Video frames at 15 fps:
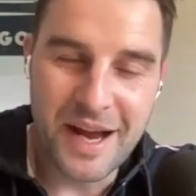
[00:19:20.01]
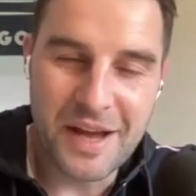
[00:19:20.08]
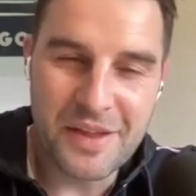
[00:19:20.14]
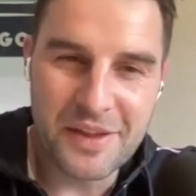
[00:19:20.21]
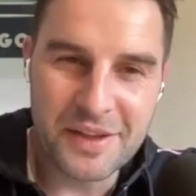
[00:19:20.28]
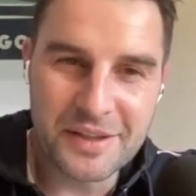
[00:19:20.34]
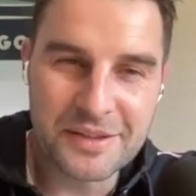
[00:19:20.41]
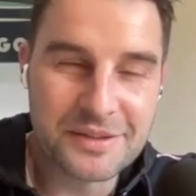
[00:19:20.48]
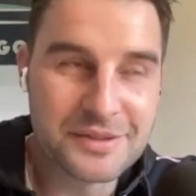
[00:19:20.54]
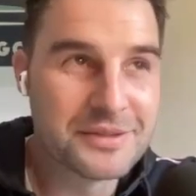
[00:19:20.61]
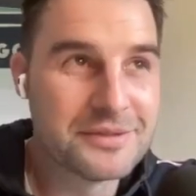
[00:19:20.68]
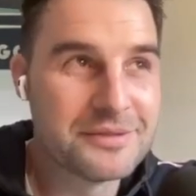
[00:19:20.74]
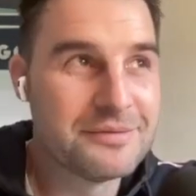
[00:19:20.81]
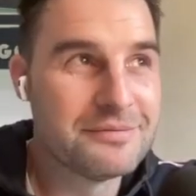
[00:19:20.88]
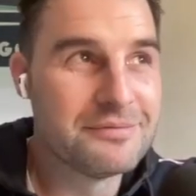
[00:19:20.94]
I think
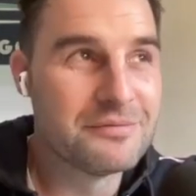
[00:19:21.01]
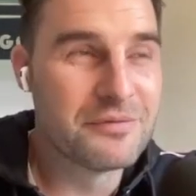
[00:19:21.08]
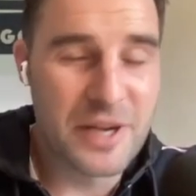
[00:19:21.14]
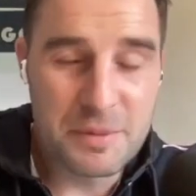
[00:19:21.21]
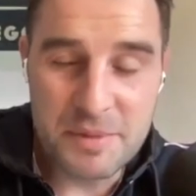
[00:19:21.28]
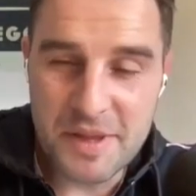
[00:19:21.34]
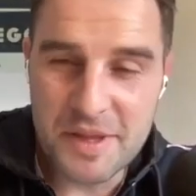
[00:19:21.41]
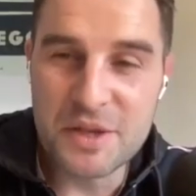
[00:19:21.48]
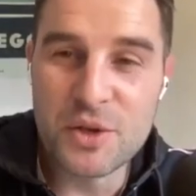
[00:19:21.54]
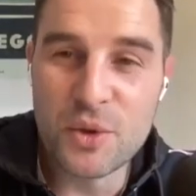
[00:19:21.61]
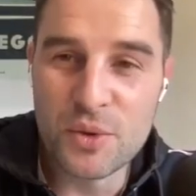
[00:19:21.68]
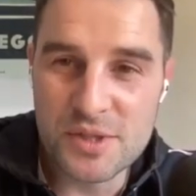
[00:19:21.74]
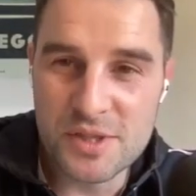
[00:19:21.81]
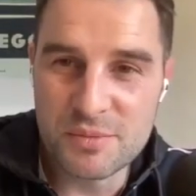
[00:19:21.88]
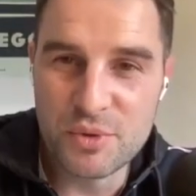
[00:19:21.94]
for anybody that
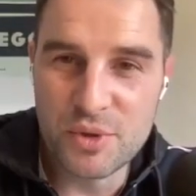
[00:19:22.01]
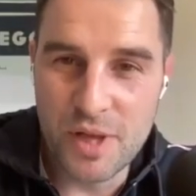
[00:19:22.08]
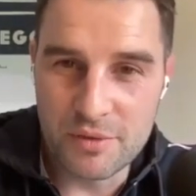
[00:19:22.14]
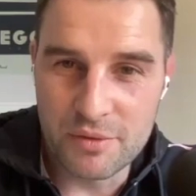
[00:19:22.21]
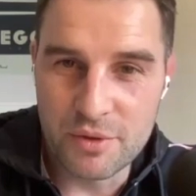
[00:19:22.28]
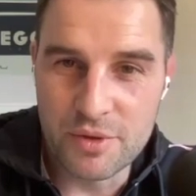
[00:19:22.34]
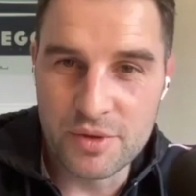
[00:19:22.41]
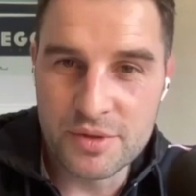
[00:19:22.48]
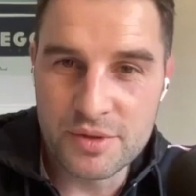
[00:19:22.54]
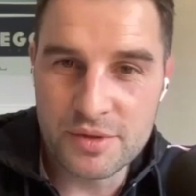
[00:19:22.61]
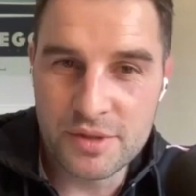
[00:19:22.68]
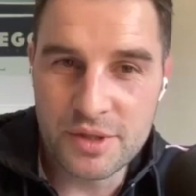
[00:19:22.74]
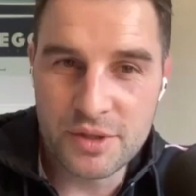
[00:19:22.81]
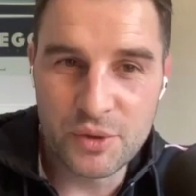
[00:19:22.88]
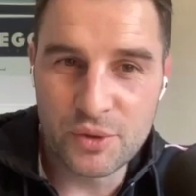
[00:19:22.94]
knows the Moulin Rouge,
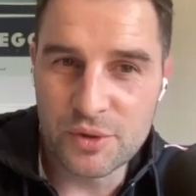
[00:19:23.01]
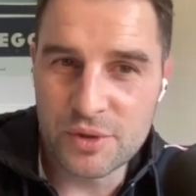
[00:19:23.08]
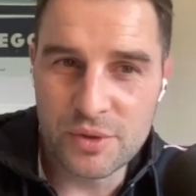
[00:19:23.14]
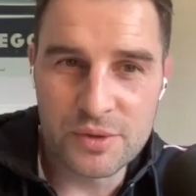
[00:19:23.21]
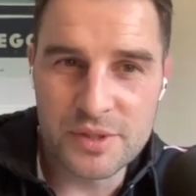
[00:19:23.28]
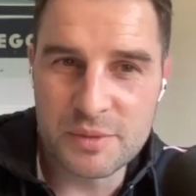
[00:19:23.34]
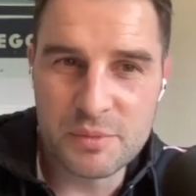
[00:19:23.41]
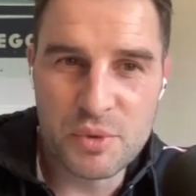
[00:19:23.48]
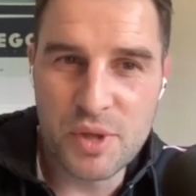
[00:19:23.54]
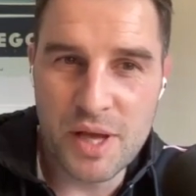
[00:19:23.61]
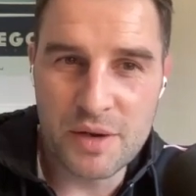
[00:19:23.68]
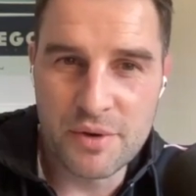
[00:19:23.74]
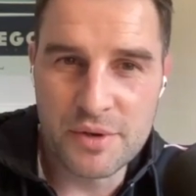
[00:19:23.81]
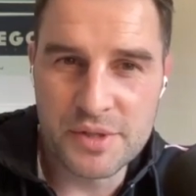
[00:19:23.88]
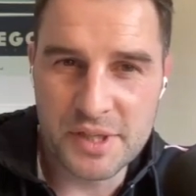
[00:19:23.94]
you don't go to the
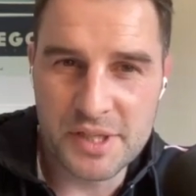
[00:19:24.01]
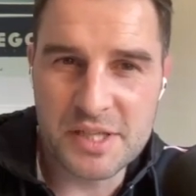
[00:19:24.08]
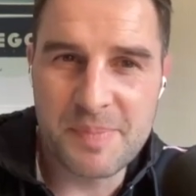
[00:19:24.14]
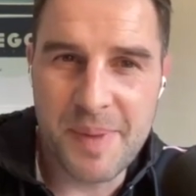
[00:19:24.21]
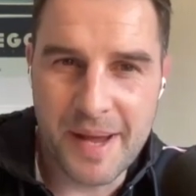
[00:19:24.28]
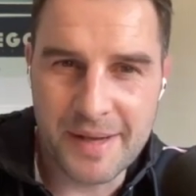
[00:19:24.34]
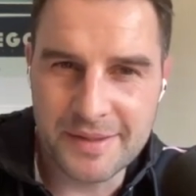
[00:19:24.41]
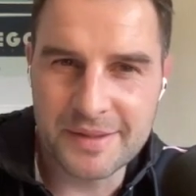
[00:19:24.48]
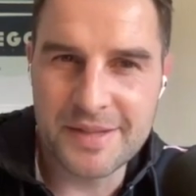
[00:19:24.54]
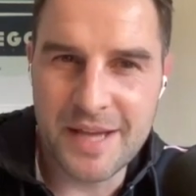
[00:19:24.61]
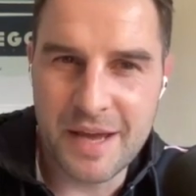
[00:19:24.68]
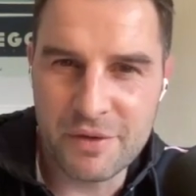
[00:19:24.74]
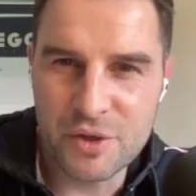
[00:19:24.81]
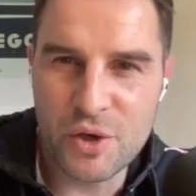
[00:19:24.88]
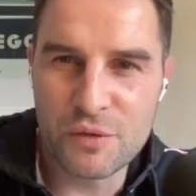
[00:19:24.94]
Moulin Rouge expecting to
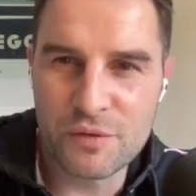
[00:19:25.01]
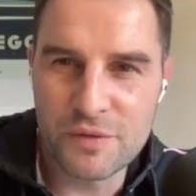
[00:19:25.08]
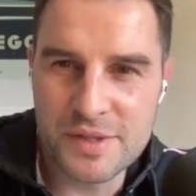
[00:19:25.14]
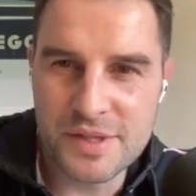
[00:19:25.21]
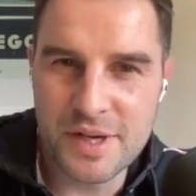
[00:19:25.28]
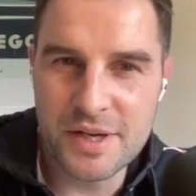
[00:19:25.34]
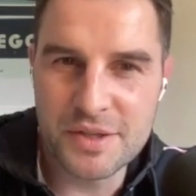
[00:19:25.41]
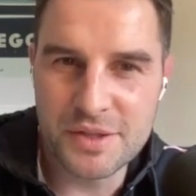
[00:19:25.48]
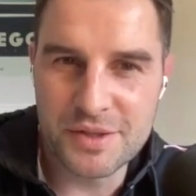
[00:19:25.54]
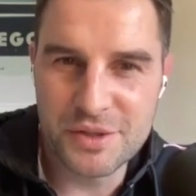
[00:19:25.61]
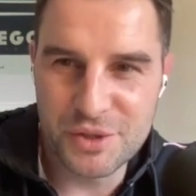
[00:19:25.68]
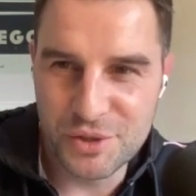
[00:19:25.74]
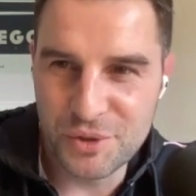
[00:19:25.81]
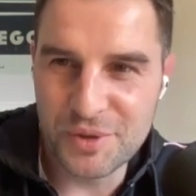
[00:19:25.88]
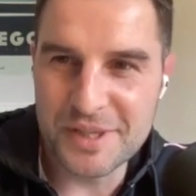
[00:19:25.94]
have a conversation.
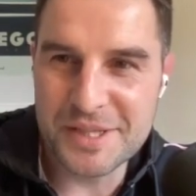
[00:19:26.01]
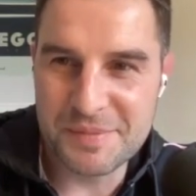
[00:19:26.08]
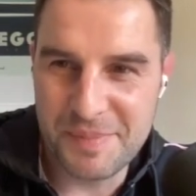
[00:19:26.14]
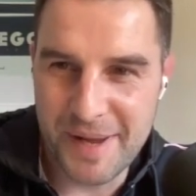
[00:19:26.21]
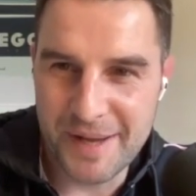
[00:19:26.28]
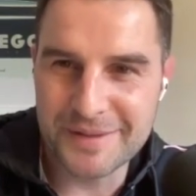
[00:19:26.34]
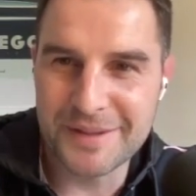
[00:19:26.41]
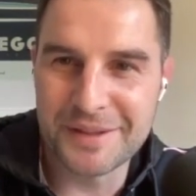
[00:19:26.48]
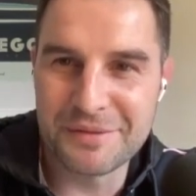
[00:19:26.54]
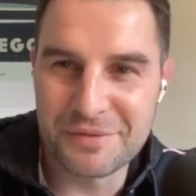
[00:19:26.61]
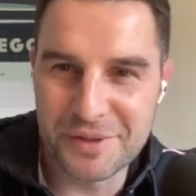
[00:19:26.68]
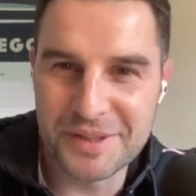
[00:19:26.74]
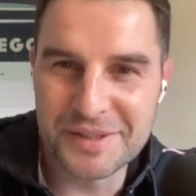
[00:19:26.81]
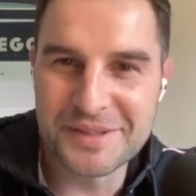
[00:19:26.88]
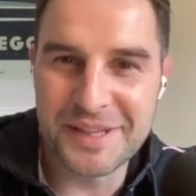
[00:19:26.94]
You go expecting
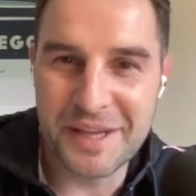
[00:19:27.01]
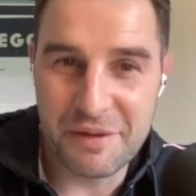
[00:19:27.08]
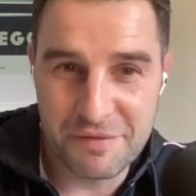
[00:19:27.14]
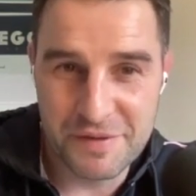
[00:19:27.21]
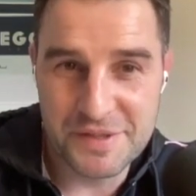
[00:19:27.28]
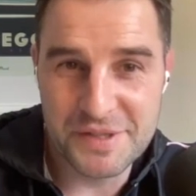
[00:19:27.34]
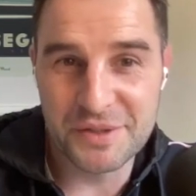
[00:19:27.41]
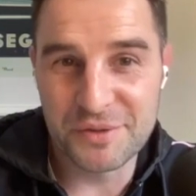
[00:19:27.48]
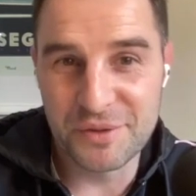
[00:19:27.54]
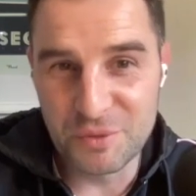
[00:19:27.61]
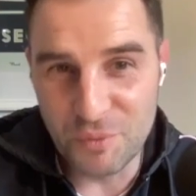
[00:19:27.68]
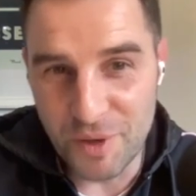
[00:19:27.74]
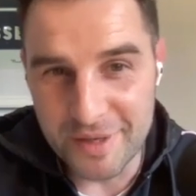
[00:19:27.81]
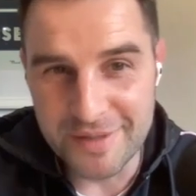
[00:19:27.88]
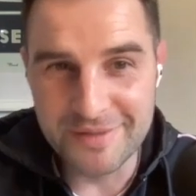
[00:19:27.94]
for it to get physical
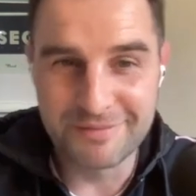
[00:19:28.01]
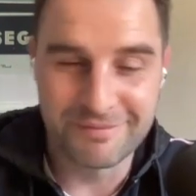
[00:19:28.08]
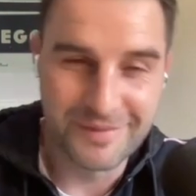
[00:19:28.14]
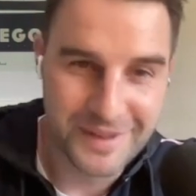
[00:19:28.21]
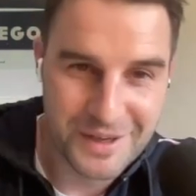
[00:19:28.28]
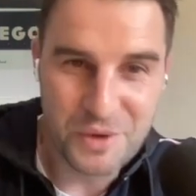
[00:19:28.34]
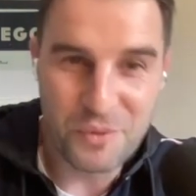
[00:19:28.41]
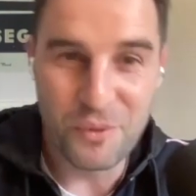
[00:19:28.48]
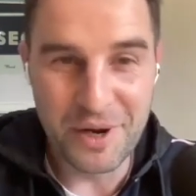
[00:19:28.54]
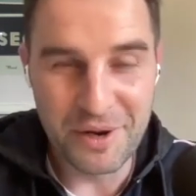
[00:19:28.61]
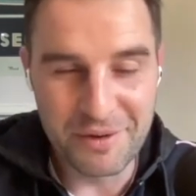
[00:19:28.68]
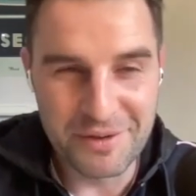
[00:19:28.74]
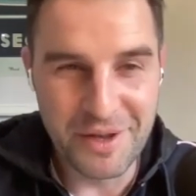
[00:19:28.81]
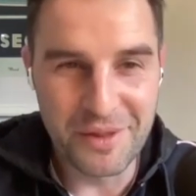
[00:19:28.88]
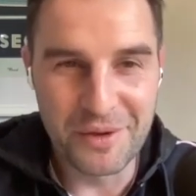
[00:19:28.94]
in one way
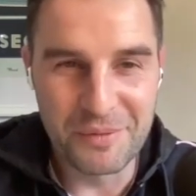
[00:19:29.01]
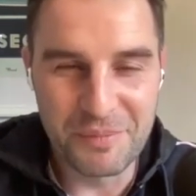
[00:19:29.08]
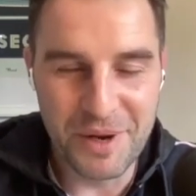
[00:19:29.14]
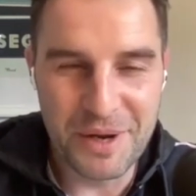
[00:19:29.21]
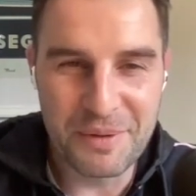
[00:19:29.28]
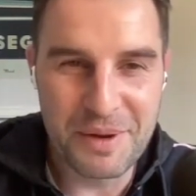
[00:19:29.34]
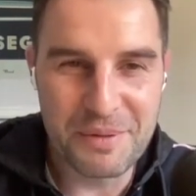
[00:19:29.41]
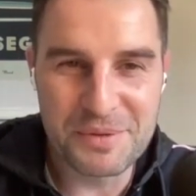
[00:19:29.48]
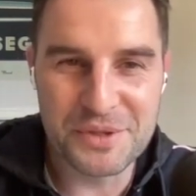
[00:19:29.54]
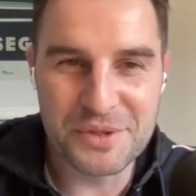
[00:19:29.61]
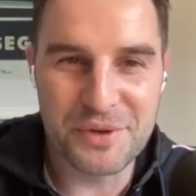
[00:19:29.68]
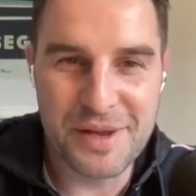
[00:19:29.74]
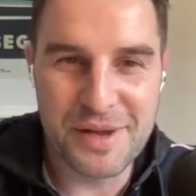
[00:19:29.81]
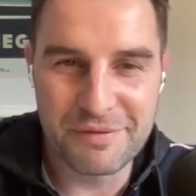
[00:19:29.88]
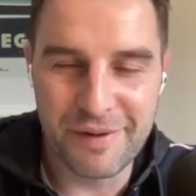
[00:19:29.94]
or another. But it, it was
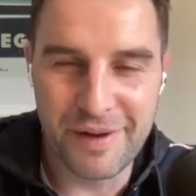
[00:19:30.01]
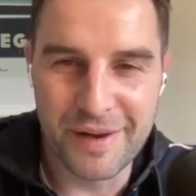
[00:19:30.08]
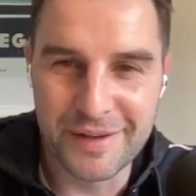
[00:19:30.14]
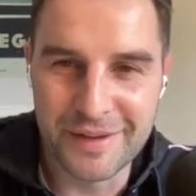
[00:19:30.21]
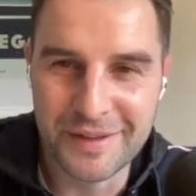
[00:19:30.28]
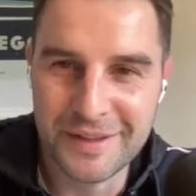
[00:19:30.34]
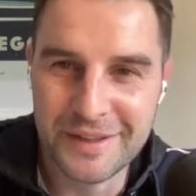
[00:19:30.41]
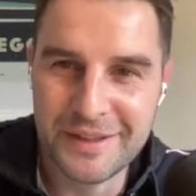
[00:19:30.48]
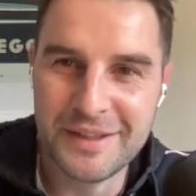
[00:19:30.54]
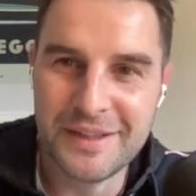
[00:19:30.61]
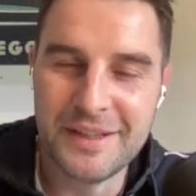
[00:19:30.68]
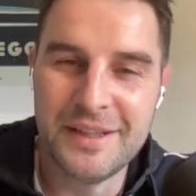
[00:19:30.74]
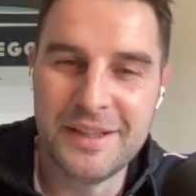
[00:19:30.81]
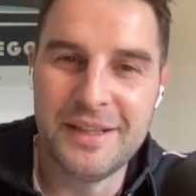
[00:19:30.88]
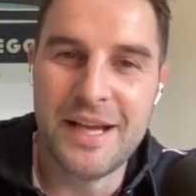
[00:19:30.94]
great fun.
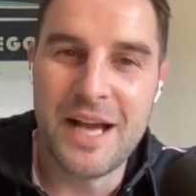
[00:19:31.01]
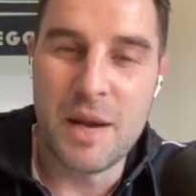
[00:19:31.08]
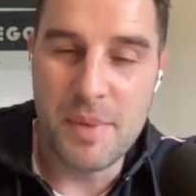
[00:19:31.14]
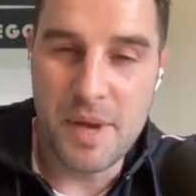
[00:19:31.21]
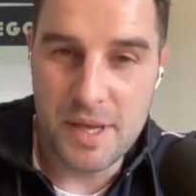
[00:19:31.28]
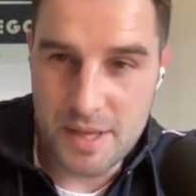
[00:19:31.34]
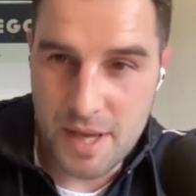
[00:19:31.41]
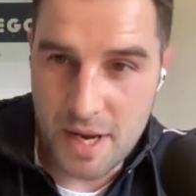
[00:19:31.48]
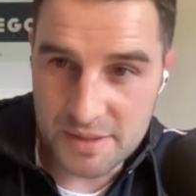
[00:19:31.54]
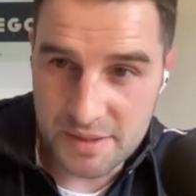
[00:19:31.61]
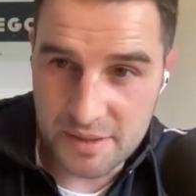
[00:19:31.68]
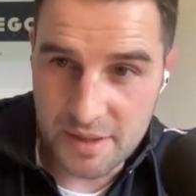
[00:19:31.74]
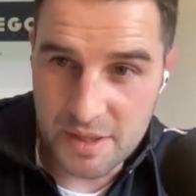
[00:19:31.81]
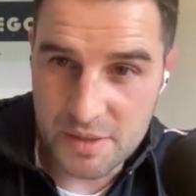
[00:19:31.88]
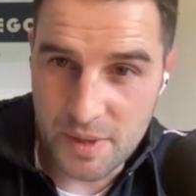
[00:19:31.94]
I mean,
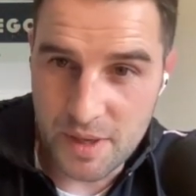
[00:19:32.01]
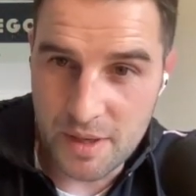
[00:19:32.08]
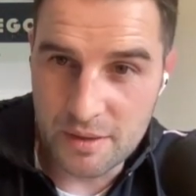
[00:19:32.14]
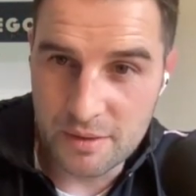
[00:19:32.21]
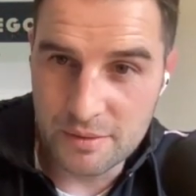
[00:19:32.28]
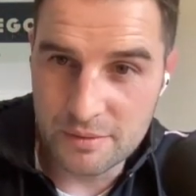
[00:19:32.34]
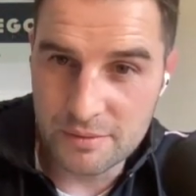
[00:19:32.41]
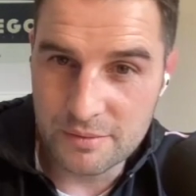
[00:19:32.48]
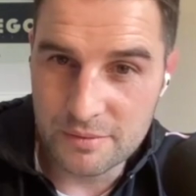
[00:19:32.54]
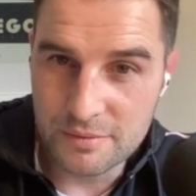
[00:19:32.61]
yesterday as well.